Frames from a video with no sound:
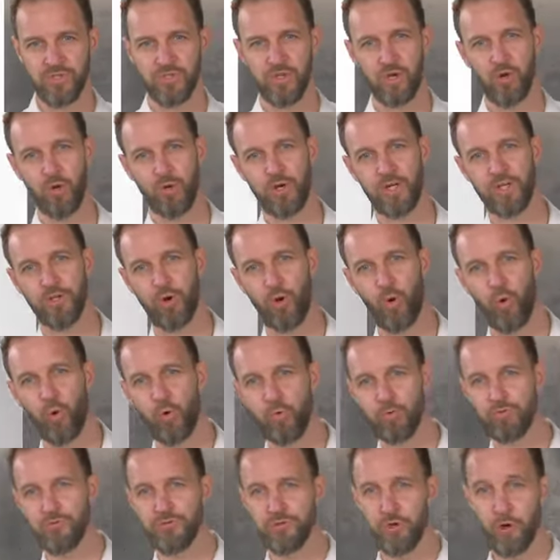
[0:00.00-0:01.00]
so, it
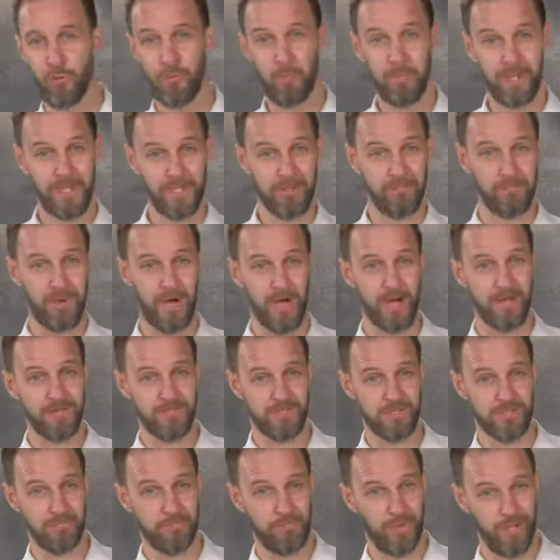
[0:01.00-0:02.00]
also
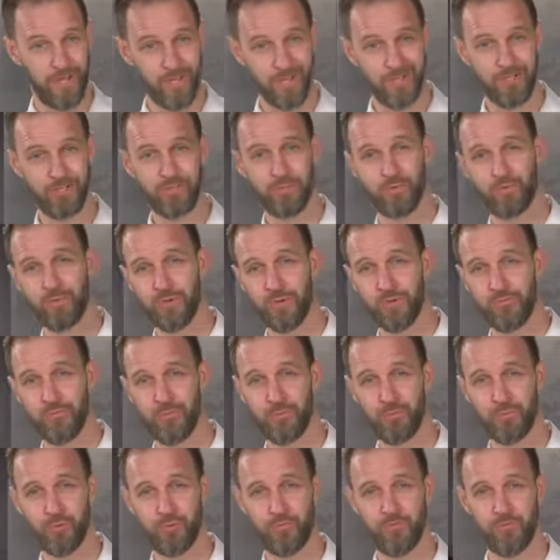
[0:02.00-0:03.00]
minimizes pain during
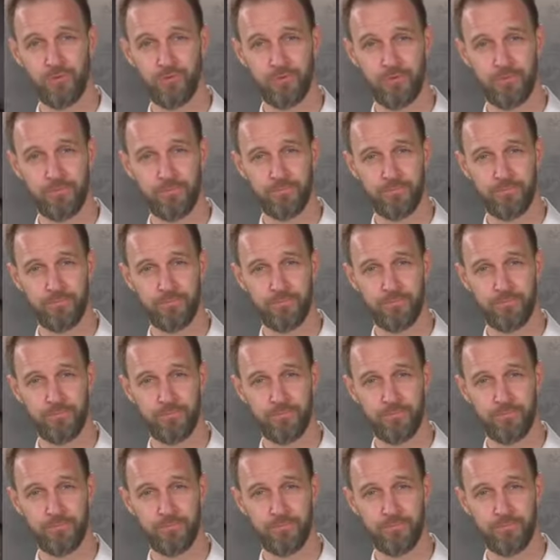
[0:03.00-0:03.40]
removal.